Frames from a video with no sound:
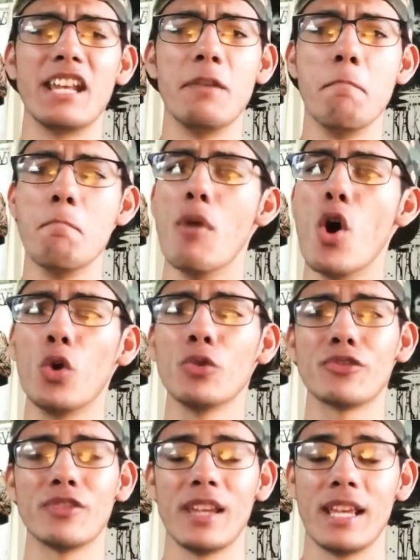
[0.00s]
and
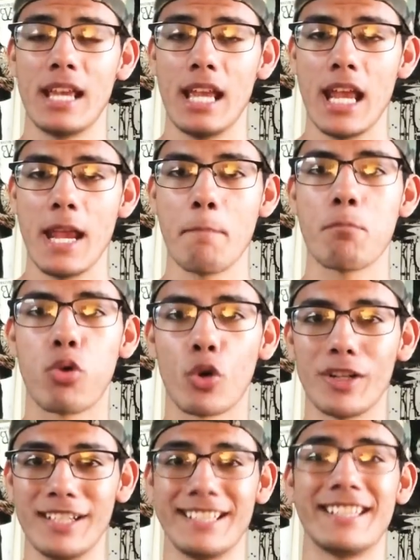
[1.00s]
most
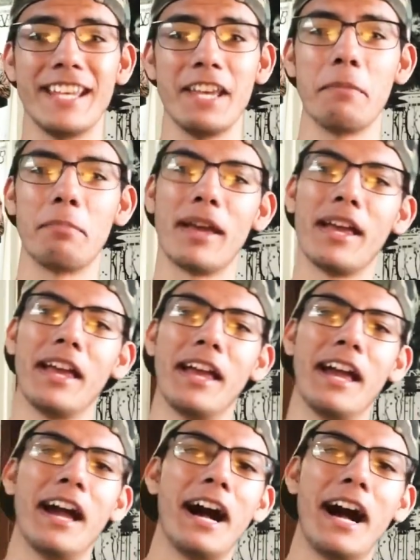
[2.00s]
important tip
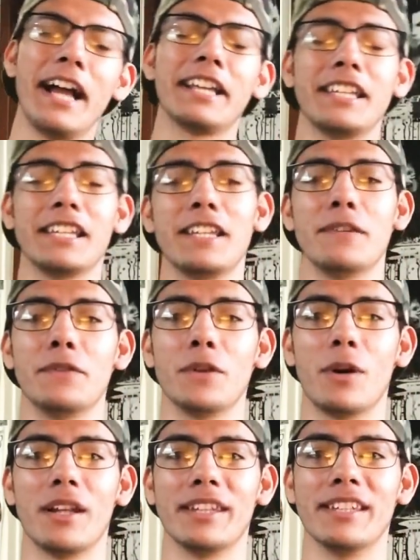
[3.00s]
I can give
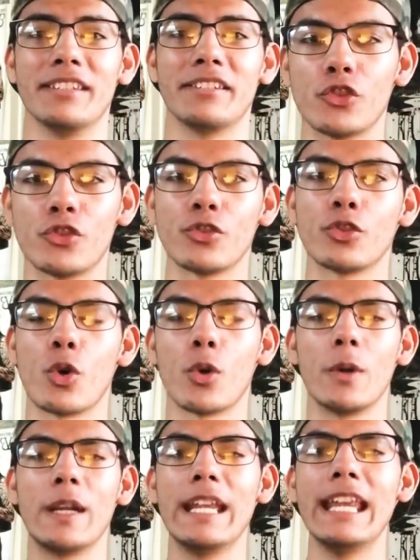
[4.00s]
you on this:
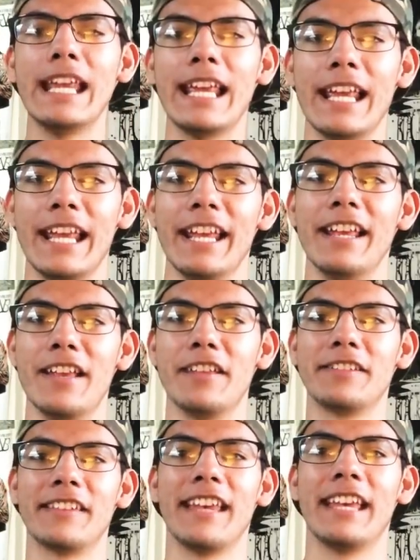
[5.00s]
story
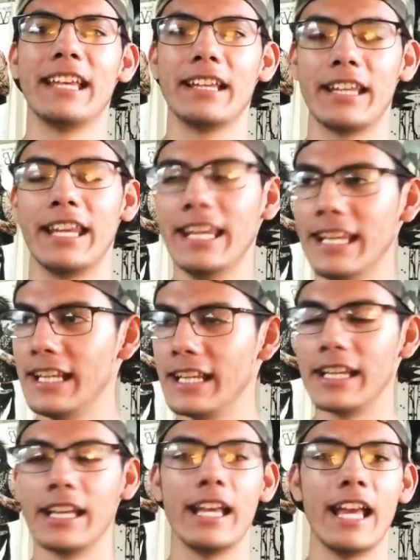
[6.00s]
is
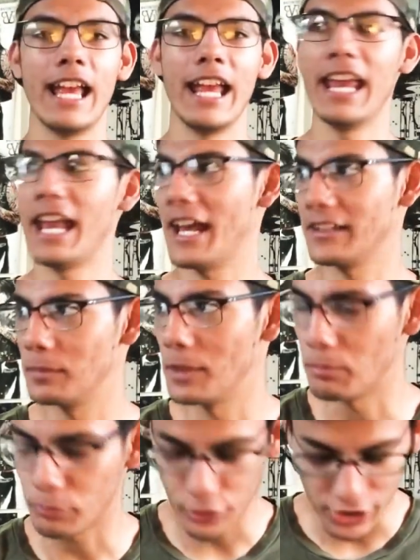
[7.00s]
king. It has
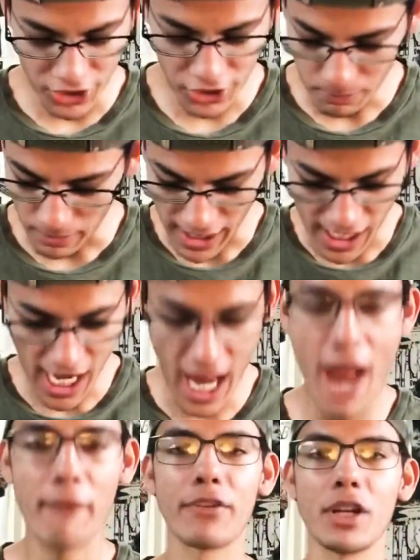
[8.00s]
been preached by
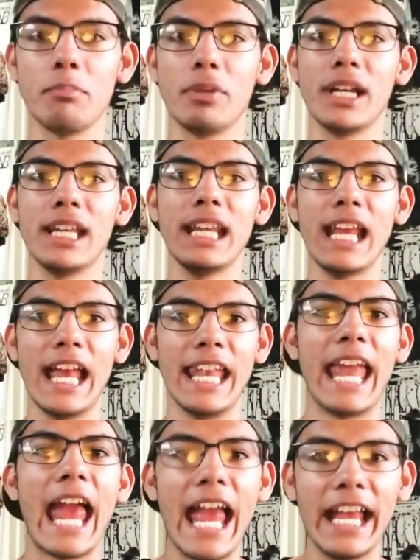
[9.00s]
everybody
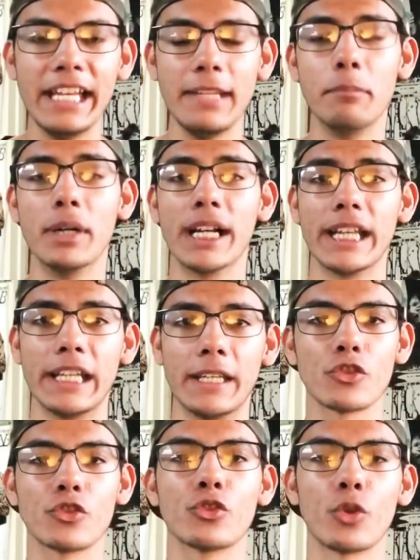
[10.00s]
and anybody.
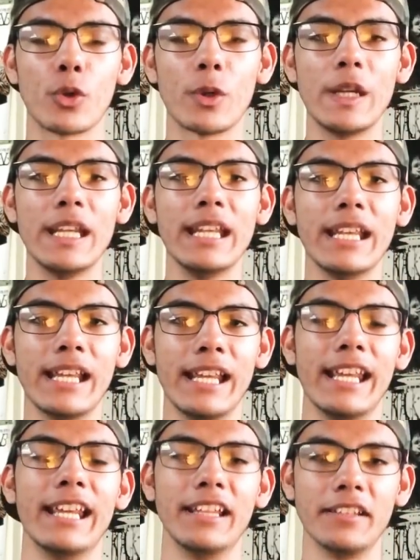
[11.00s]
Story
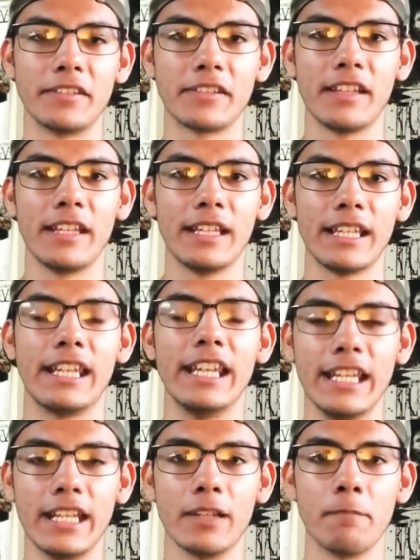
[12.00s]
is
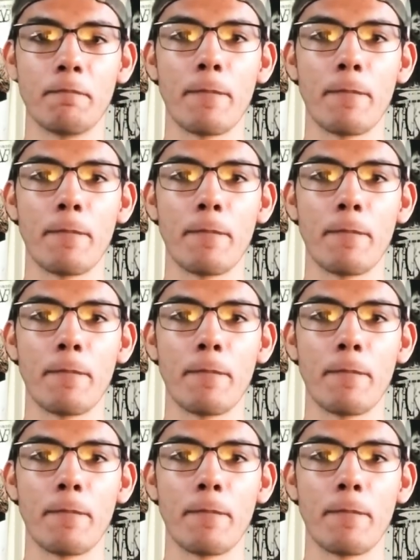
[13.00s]
king.